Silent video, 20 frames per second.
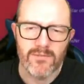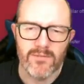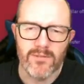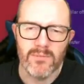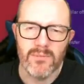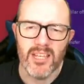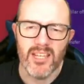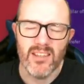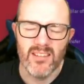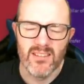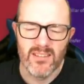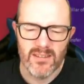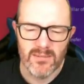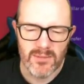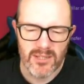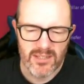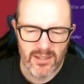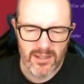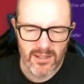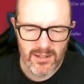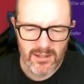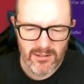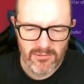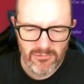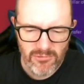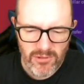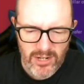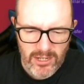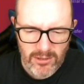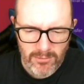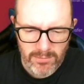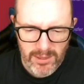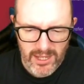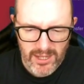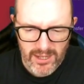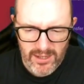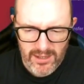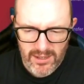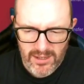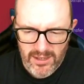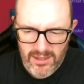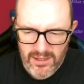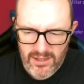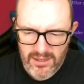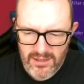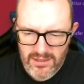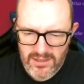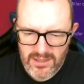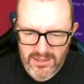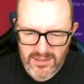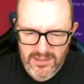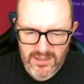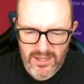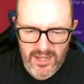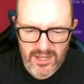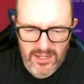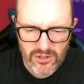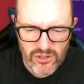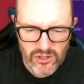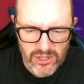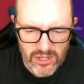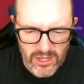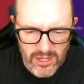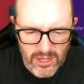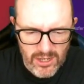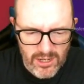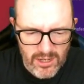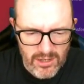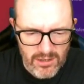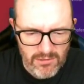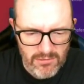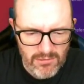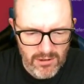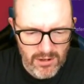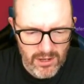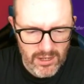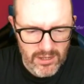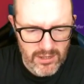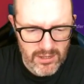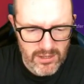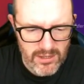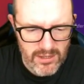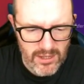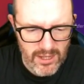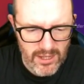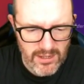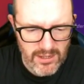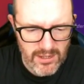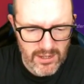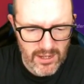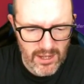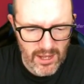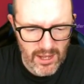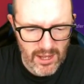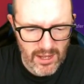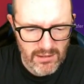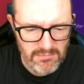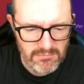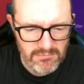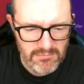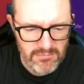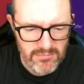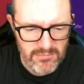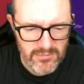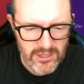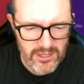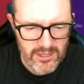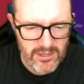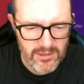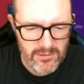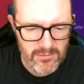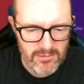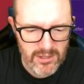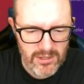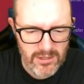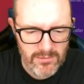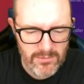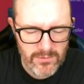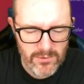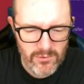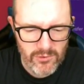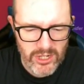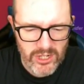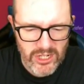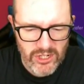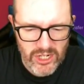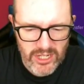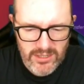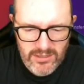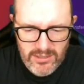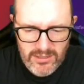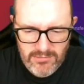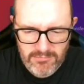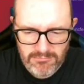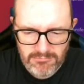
for me to be signing a real player at this stage, rather than, going for regens.